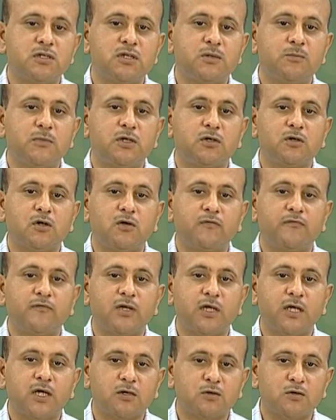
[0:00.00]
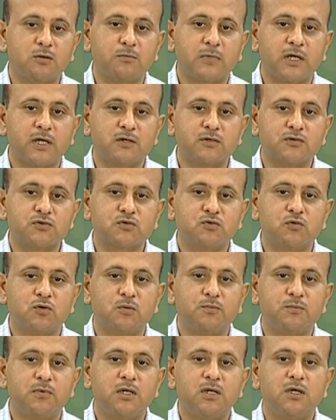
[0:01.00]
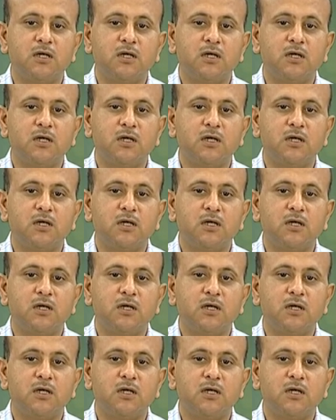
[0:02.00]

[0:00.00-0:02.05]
limit of electron microscope